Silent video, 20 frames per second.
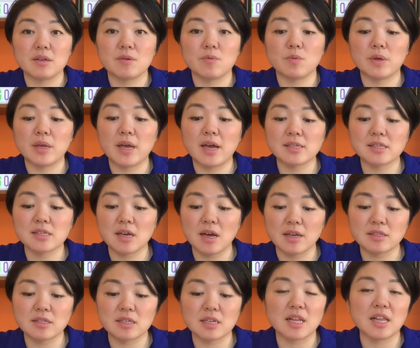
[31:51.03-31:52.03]
We ask
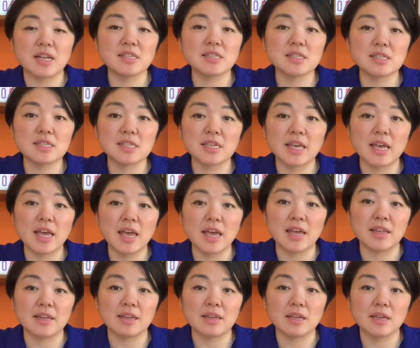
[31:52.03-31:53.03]
God to cleanse us
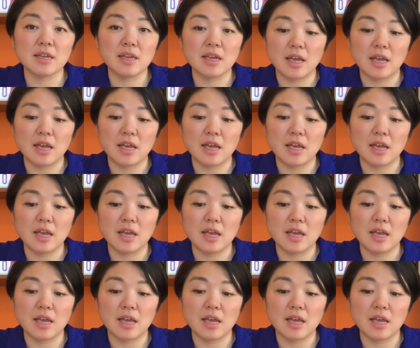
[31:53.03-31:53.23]
again